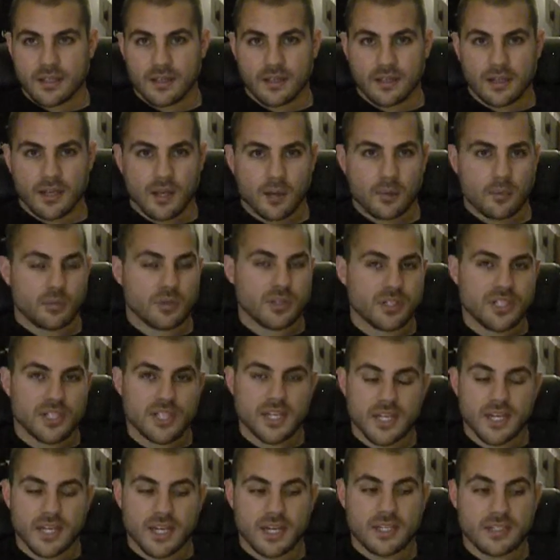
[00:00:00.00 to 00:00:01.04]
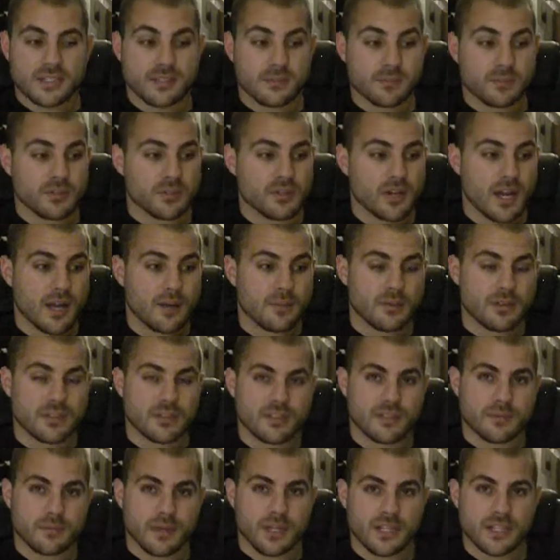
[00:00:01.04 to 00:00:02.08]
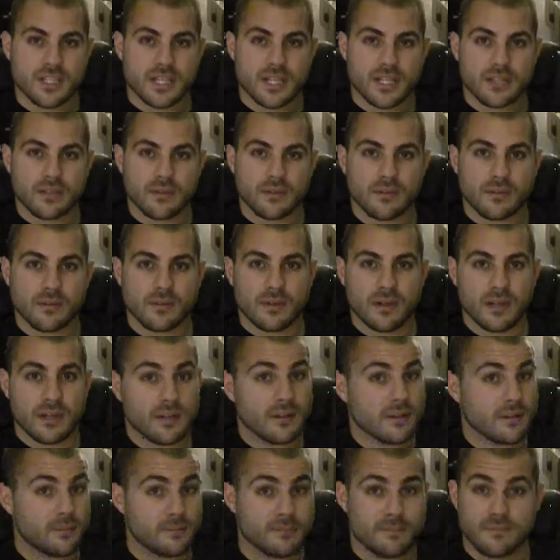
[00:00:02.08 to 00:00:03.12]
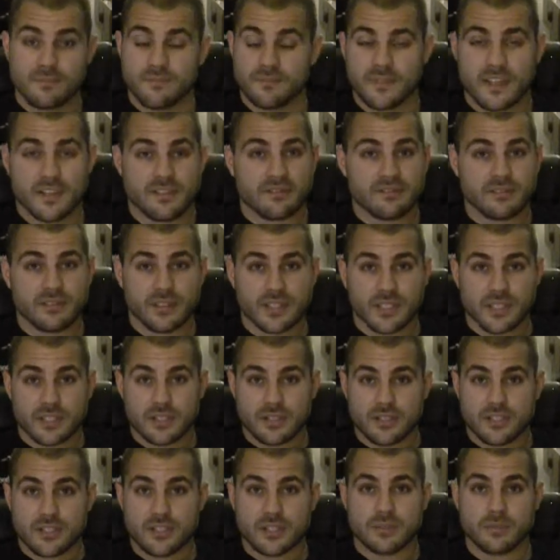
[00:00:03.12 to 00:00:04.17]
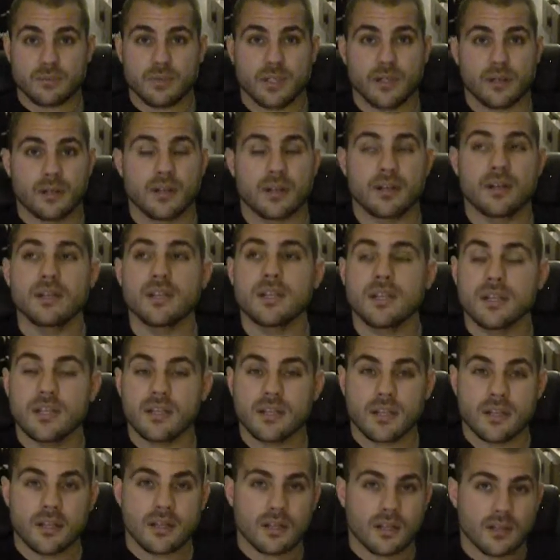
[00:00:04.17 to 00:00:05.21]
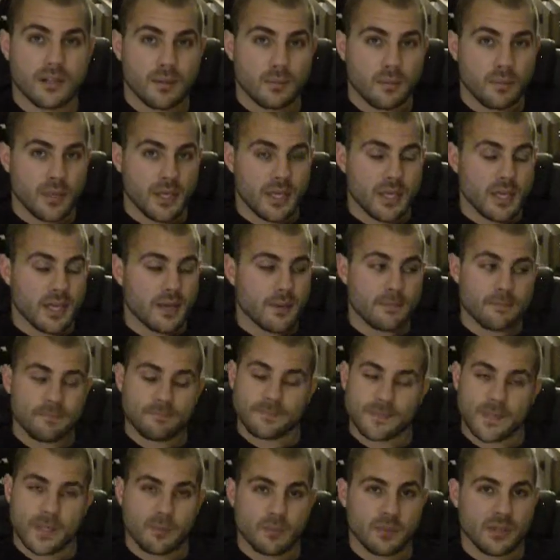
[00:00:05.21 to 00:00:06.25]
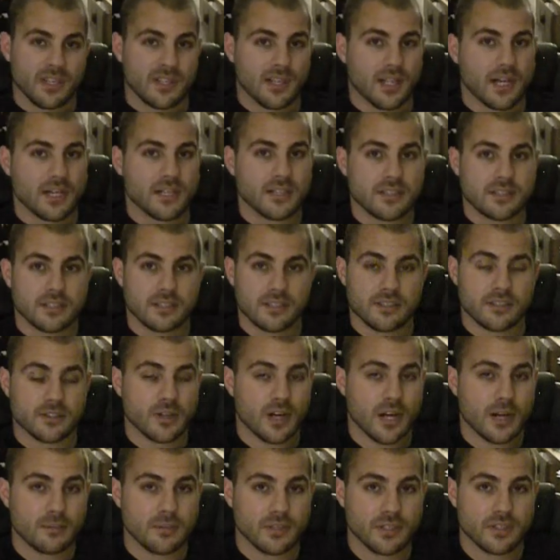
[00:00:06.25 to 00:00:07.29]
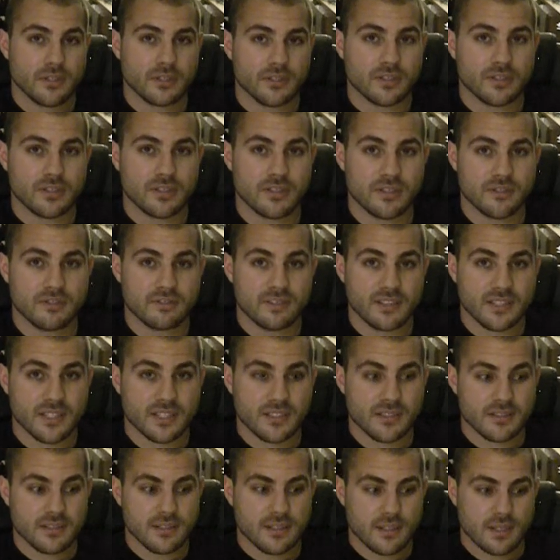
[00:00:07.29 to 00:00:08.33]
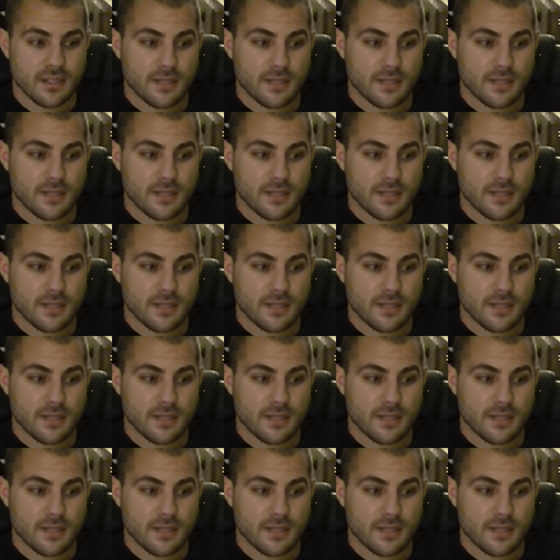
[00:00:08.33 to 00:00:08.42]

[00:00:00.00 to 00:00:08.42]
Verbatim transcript: Uh, I appreciate any subscribers to my channel. Um, definitely shoot me a uh, PM. Be glad to subscribe to yours if it's...